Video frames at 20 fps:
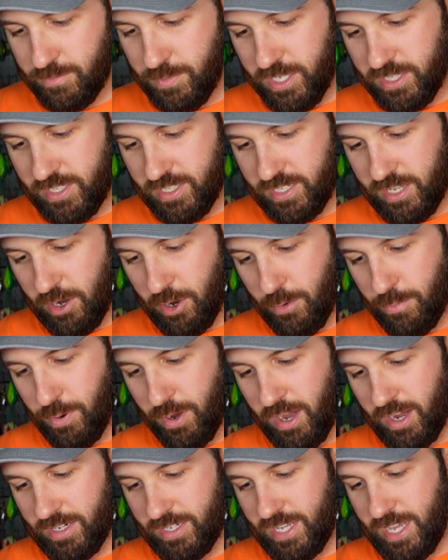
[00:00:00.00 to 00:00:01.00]
about this on our
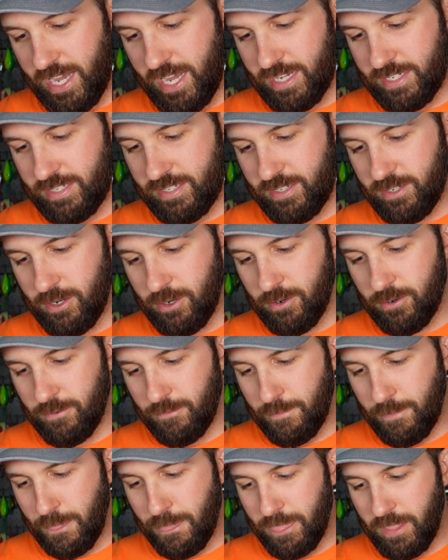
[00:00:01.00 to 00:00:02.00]
podcast,
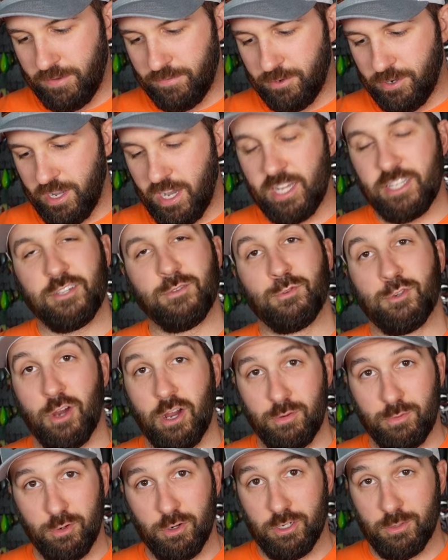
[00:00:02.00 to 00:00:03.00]
so if you're not
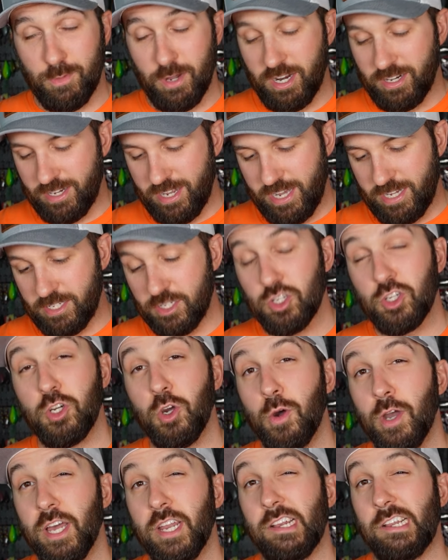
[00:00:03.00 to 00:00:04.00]
subscribed to our podcast,
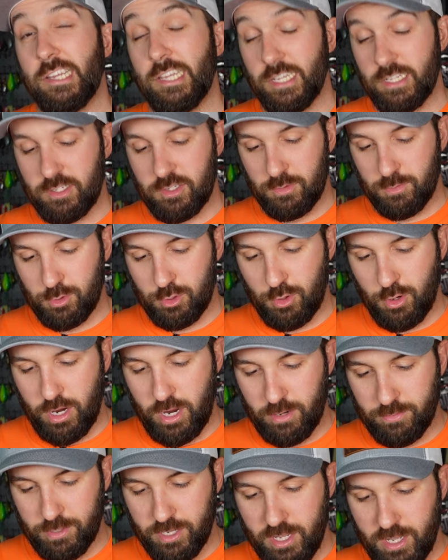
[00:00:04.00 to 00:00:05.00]
go ahead and get
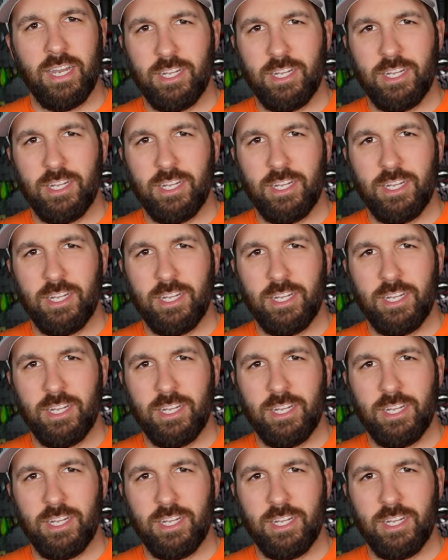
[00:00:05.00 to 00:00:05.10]
subscribed.